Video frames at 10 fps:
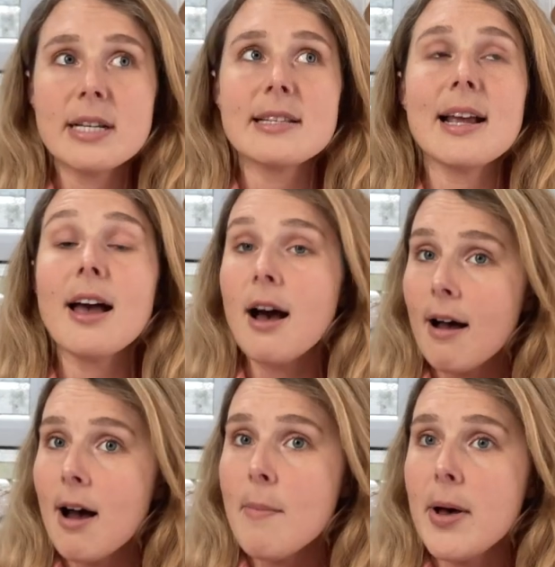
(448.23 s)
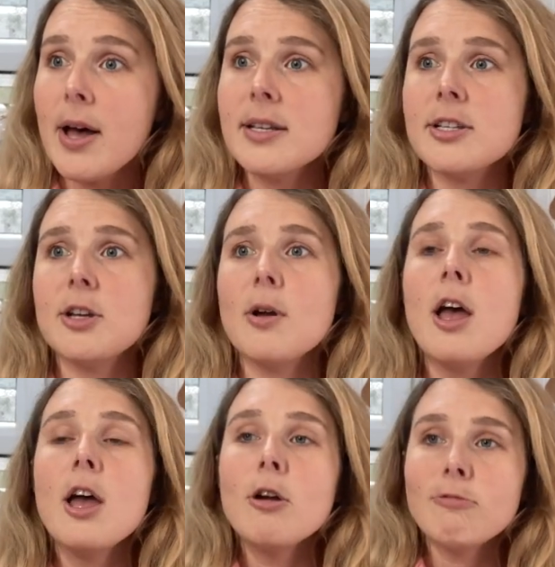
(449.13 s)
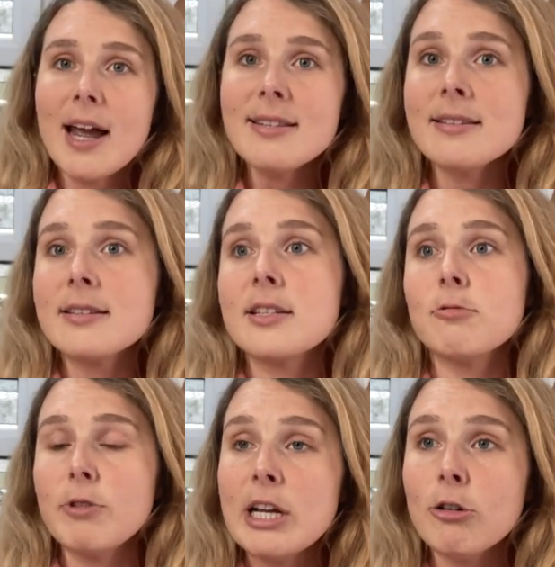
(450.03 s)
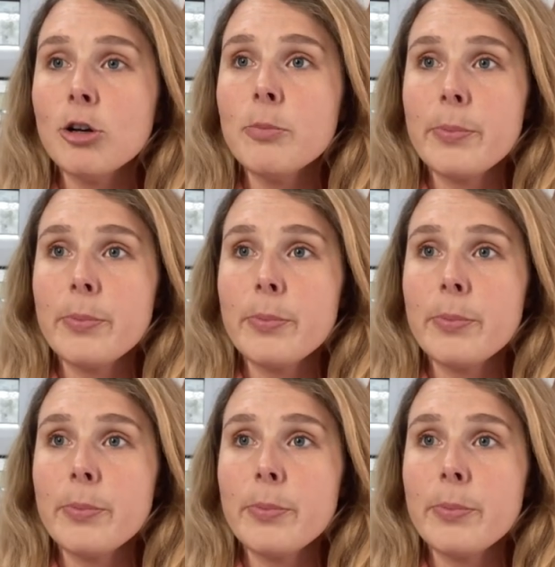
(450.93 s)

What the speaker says: it's like a harbour to rest, to regroup,